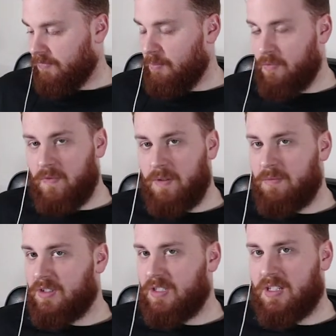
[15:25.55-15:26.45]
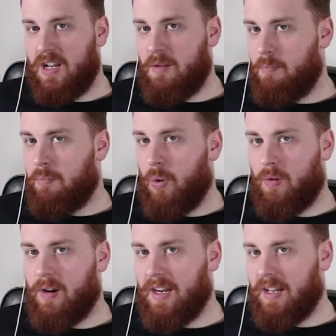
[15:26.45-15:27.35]
The movie was just kind of
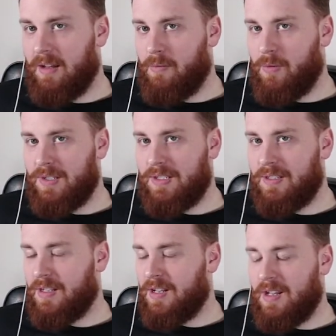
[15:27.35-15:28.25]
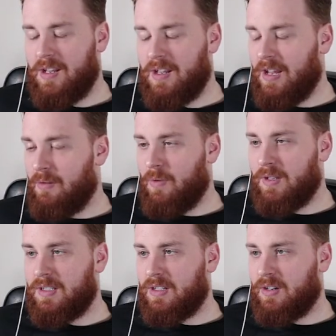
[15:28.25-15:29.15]
boring. It wasn't
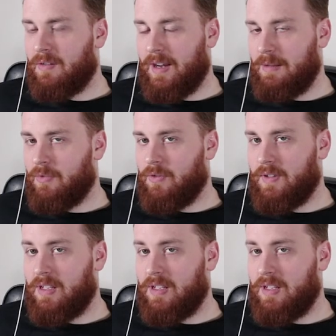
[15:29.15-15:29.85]
a great movie.